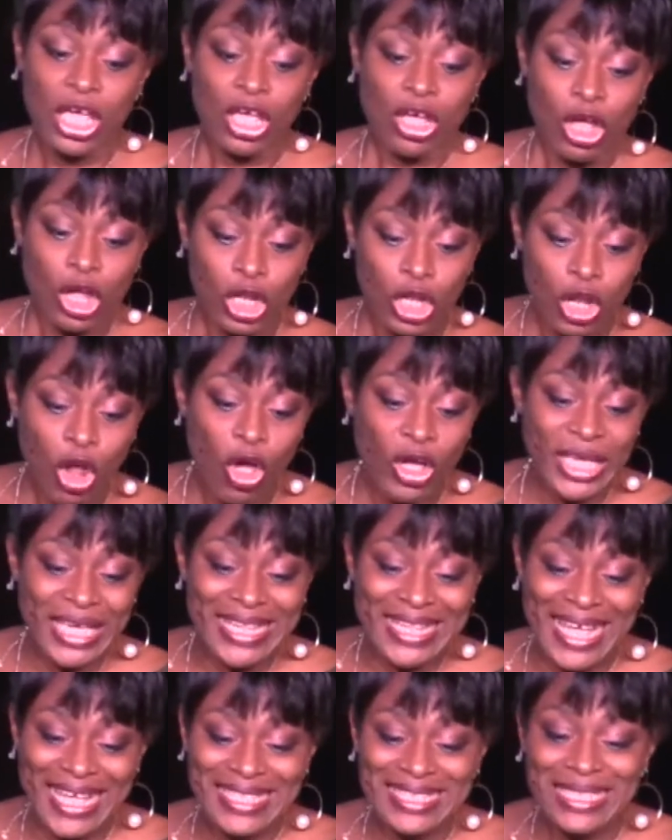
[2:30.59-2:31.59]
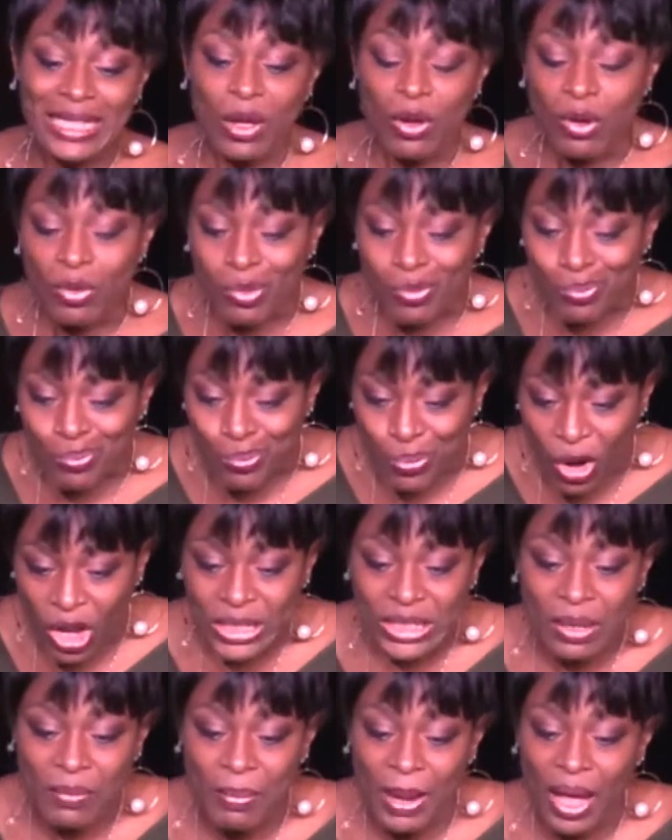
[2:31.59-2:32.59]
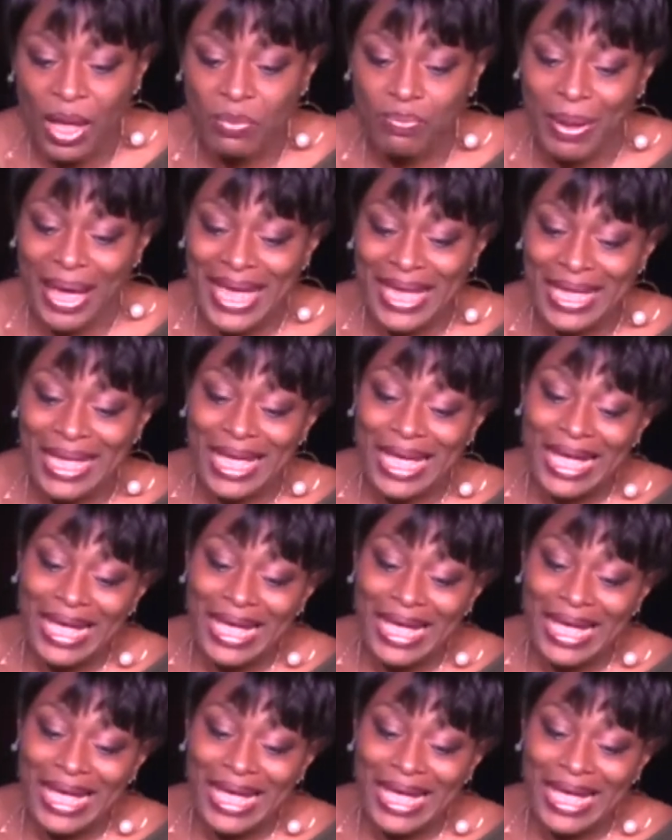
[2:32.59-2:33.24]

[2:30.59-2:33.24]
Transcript: a longing that is brought about by